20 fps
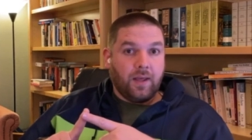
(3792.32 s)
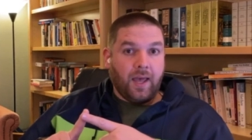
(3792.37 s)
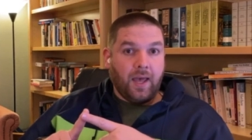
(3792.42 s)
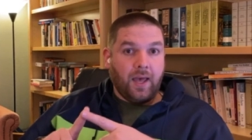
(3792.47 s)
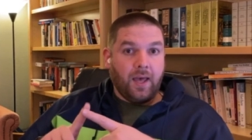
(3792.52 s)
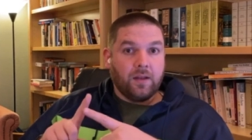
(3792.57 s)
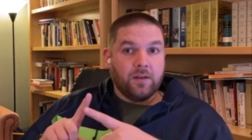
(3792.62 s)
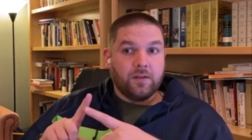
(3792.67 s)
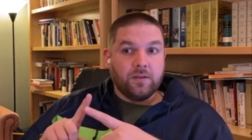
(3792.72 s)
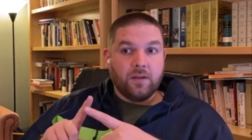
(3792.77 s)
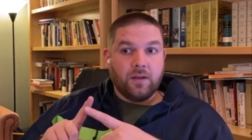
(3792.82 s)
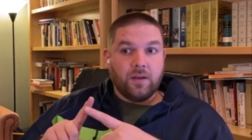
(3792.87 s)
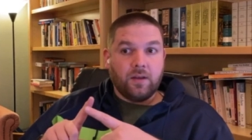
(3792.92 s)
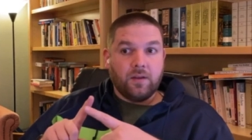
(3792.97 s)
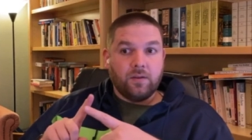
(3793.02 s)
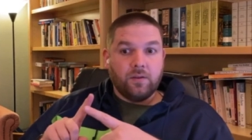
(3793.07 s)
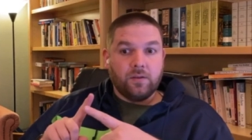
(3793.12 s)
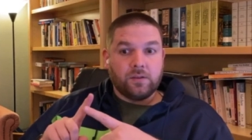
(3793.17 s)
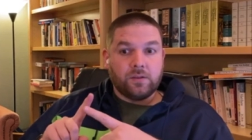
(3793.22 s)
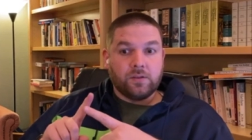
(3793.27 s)
And
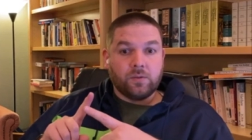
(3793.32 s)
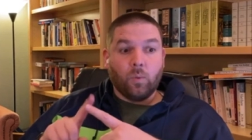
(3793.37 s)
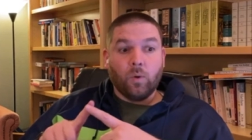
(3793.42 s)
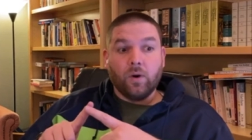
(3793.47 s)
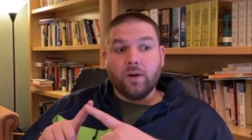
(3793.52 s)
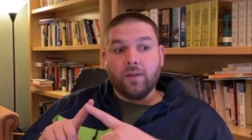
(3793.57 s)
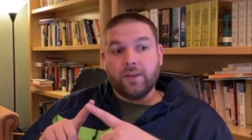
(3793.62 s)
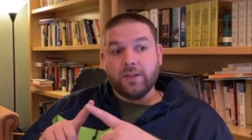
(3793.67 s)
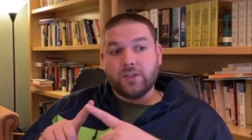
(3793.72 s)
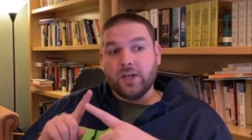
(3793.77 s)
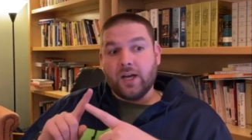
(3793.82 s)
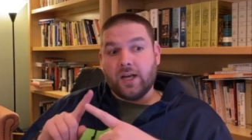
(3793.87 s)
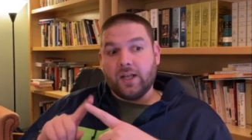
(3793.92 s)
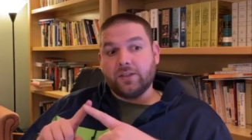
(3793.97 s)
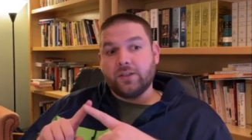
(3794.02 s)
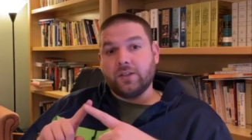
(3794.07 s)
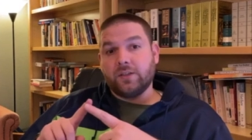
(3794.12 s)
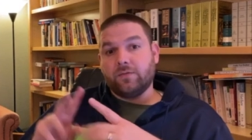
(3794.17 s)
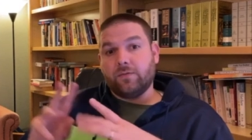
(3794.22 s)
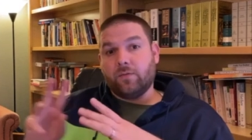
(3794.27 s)
so, one of the
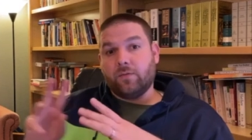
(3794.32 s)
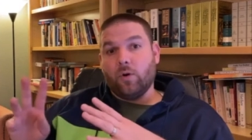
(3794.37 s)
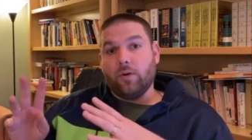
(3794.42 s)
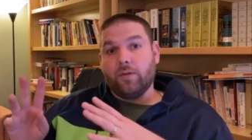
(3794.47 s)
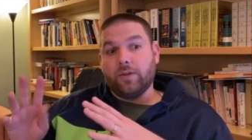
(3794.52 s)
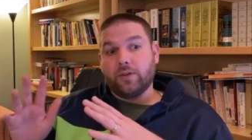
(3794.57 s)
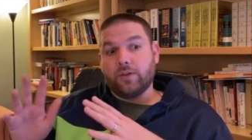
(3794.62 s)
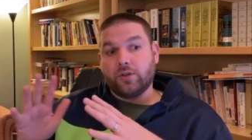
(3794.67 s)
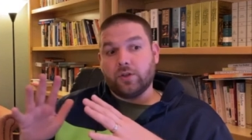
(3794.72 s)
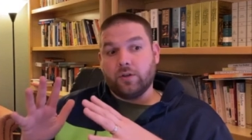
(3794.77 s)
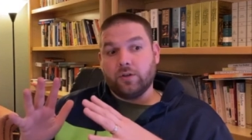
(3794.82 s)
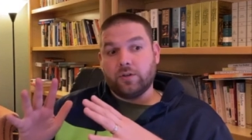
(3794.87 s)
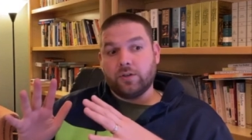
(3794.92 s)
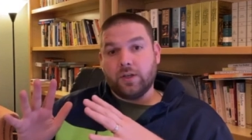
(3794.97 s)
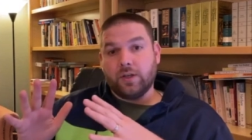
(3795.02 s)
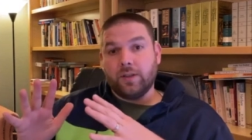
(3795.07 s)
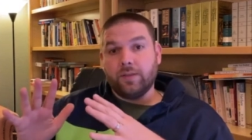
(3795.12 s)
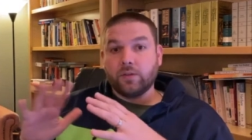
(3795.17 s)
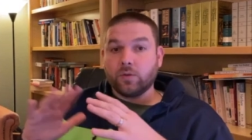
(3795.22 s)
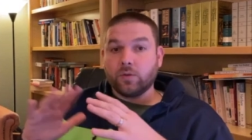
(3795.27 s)
challenges for the
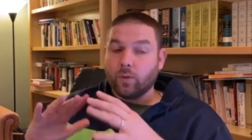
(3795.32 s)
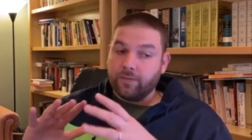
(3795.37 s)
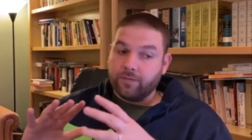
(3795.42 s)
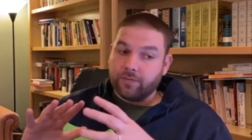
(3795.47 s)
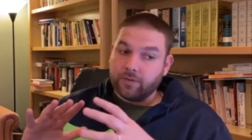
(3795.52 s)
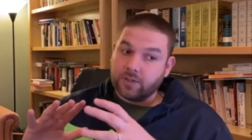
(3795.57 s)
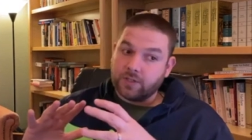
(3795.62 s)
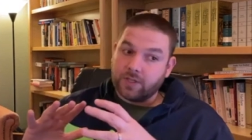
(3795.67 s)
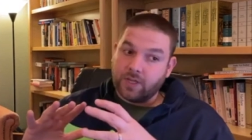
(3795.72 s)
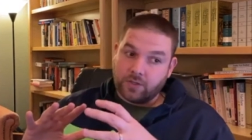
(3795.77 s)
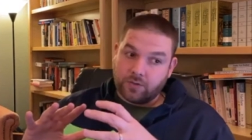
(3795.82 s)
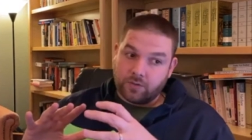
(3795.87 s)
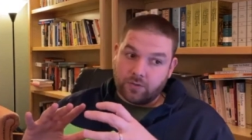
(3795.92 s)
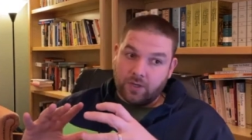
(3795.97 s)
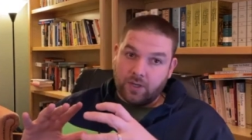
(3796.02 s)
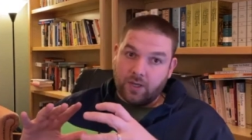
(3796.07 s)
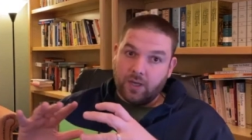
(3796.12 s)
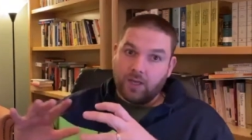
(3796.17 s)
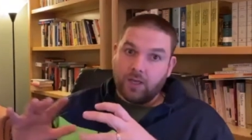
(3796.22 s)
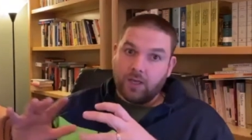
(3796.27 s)
church in the 21st
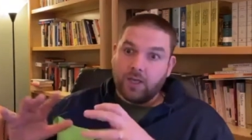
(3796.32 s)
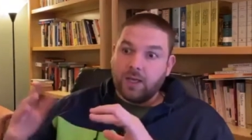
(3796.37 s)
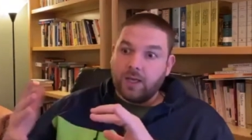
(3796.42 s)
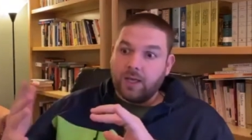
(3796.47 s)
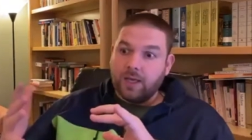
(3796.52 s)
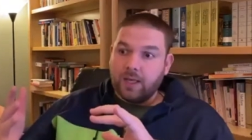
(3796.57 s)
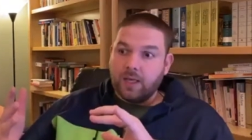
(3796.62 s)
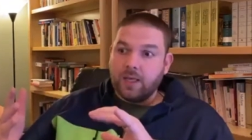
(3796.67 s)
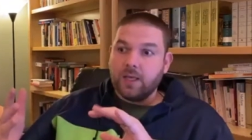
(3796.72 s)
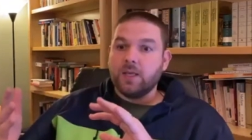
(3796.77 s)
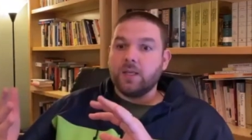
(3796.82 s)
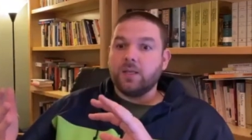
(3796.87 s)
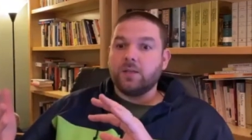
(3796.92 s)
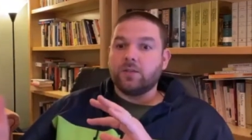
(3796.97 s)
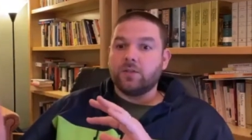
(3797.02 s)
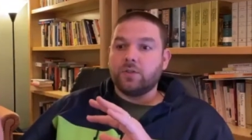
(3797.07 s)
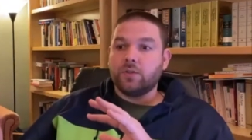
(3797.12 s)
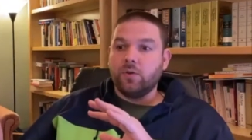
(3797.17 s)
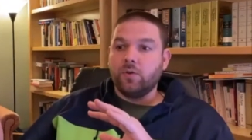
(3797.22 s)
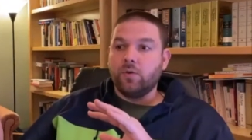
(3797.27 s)
century
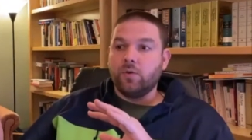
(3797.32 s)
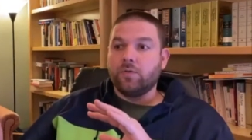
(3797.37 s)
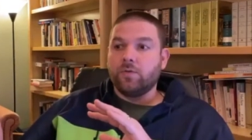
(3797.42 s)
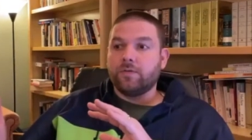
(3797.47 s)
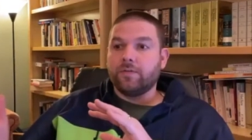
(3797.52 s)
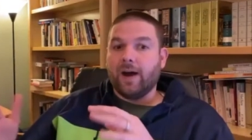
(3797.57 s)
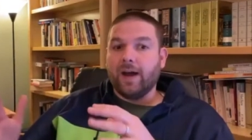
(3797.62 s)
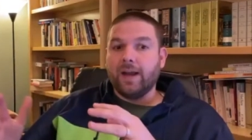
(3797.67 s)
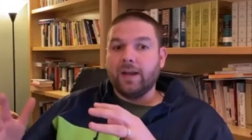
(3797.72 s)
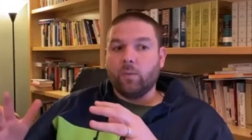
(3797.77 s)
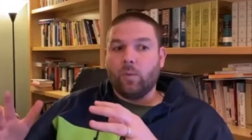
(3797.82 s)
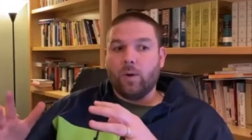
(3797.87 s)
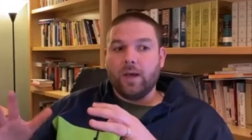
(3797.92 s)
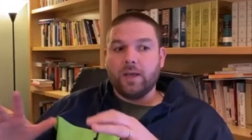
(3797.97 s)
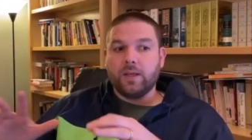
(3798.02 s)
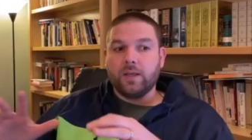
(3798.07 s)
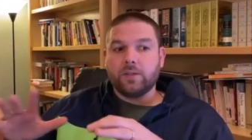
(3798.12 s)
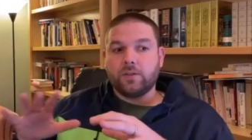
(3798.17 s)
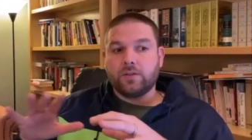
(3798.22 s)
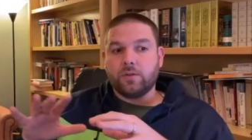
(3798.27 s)
is to find
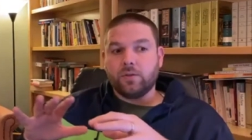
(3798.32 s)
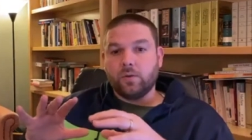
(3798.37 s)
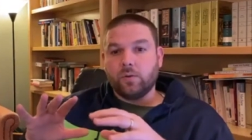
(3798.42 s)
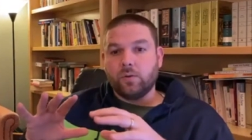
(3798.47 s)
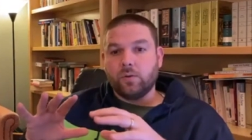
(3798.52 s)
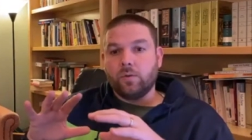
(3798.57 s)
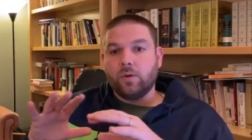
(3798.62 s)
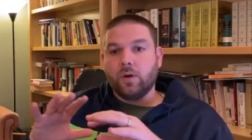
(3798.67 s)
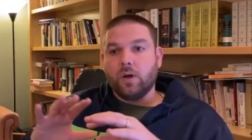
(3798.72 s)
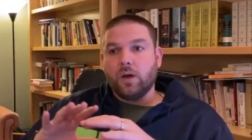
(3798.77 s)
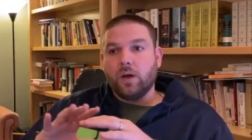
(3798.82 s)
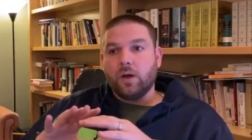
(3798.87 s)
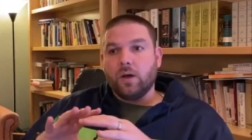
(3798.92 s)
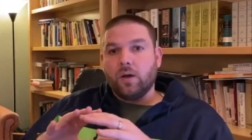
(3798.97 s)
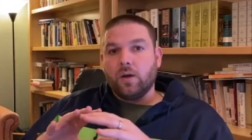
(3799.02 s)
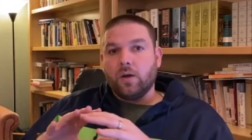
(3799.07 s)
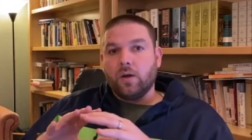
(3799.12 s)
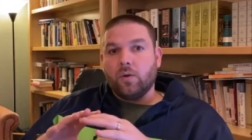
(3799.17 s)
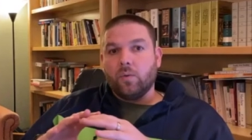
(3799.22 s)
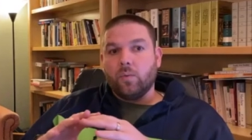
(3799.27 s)
ways to
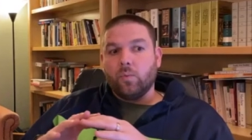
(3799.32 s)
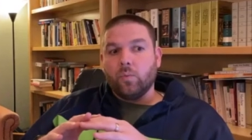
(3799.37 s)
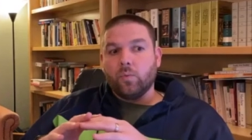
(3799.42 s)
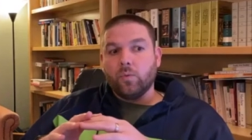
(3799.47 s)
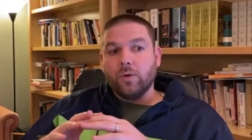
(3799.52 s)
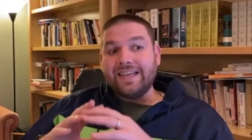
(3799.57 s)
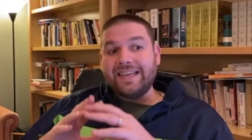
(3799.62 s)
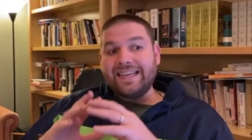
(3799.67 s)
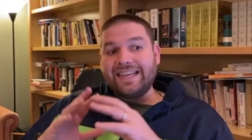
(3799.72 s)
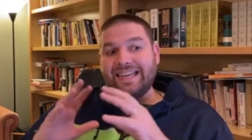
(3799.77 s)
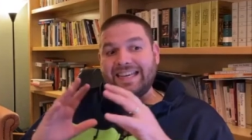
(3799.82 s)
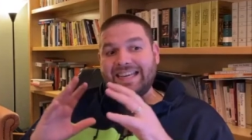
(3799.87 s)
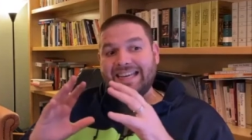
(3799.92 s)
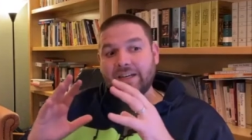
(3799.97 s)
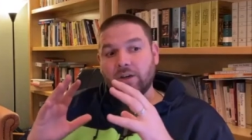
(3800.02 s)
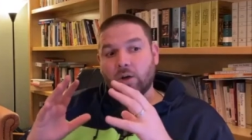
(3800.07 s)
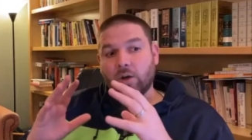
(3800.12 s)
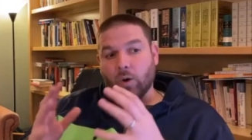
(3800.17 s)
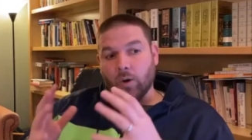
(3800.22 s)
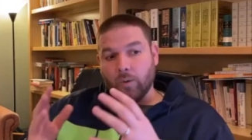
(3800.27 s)

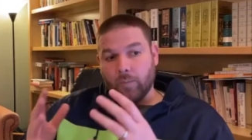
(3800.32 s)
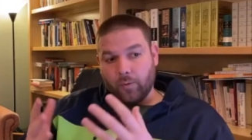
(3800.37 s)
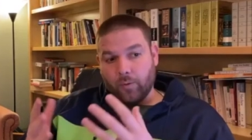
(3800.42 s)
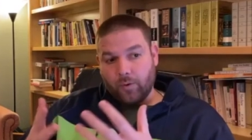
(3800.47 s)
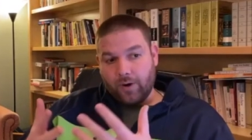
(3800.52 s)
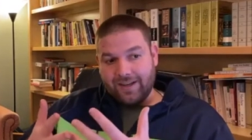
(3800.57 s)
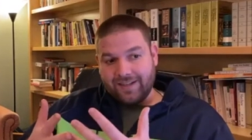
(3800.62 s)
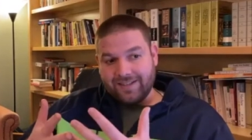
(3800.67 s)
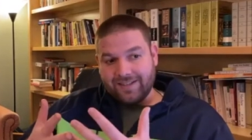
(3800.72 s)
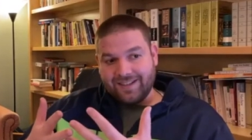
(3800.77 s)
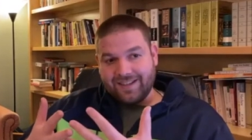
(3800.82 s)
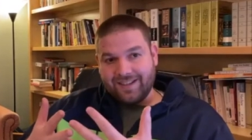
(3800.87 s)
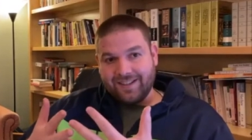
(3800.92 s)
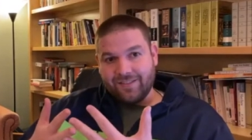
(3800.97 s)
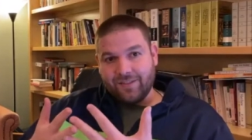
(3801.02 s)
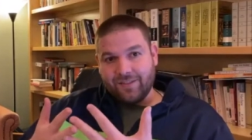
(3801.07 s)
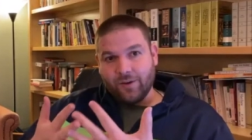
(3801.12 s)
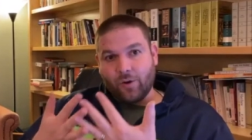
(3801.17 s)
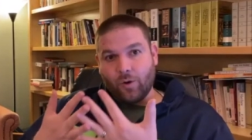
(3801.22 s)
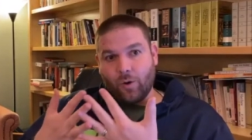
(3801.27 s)
reincorporate
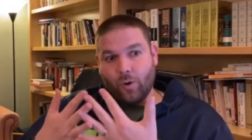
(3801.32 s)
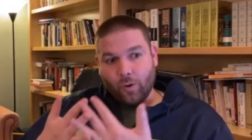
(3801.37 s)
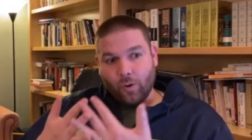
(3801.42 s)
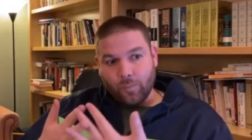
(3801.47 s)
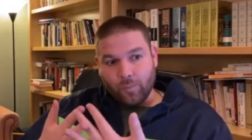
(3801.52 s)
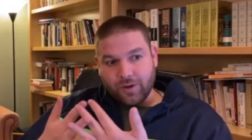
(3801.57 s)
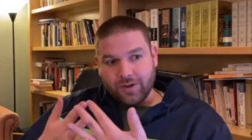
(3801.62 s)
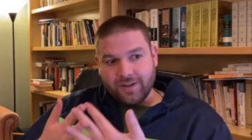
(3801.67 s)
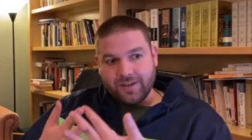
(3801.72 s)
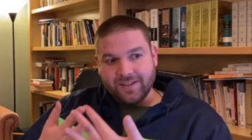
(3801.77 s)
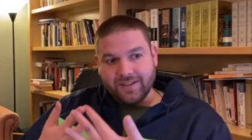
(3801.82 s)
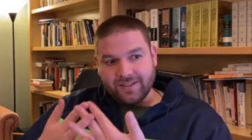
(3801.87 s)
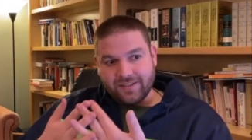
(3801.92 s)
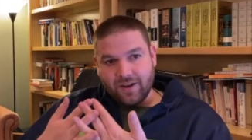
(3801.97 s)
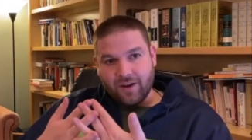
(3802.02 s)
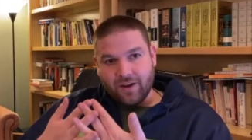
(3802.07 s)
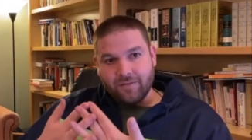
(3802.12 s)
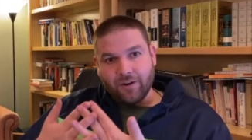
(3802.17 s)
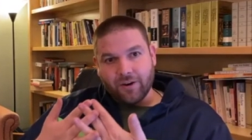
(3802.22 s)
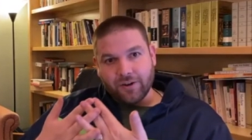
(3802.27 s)
the corporateness
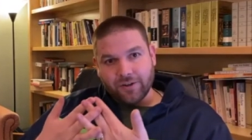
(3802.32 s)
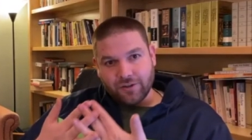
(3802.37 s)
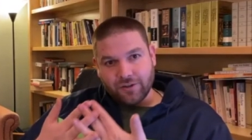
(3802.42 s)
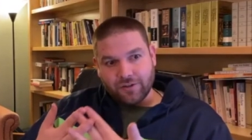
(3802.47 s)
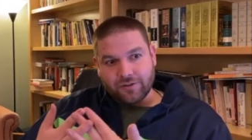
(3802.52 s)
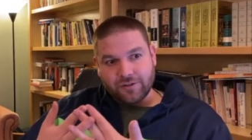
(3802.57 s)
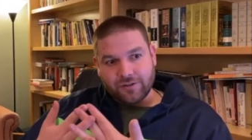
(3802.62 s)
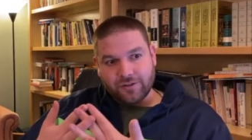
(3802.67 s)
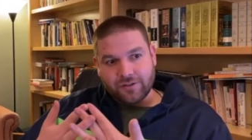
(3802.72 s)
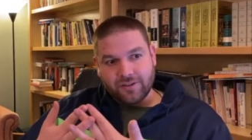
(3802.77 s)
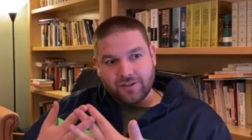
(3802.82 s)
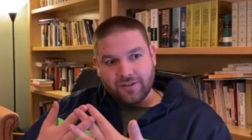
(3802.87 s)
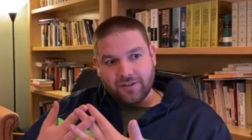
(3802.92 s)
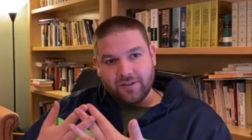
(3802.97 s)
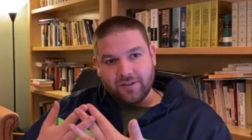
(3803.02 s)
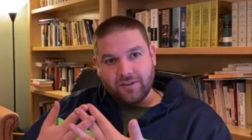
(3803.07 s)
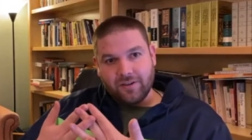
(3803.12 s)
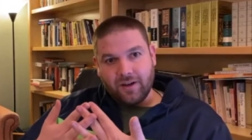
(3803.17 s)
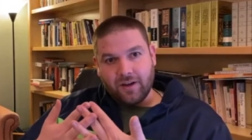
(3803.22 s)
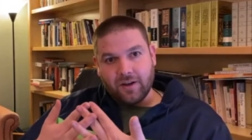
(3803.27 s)
of our church
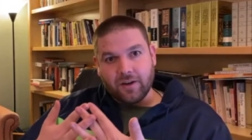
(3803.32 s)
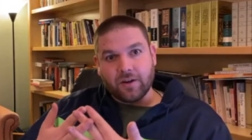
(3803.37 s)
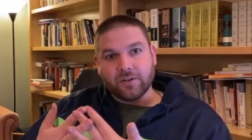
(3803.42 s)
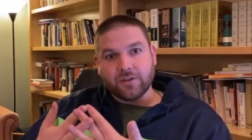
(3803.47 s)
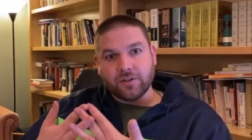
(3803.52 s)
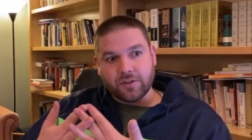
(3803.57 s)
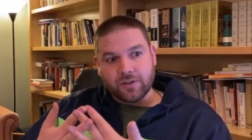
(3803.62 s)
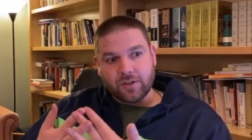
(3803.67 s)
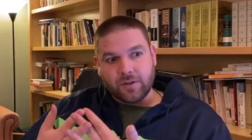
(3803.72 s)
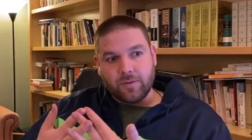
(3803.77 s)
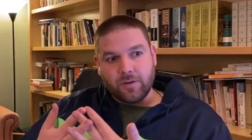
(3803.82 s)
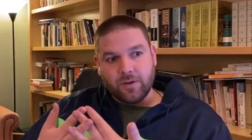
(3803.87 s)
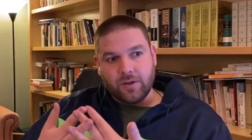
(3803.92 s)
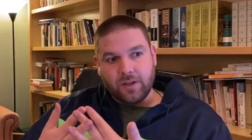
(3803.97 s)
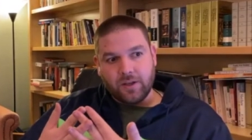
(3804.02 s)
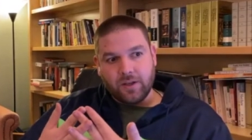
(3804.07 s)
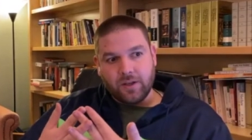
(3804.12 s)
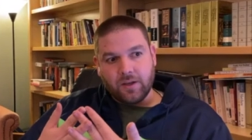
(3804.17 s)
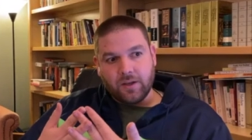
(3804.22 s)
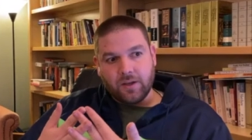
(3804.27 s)
and our church
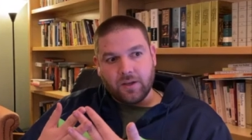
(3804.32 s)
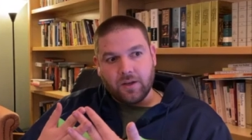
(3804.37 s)
community.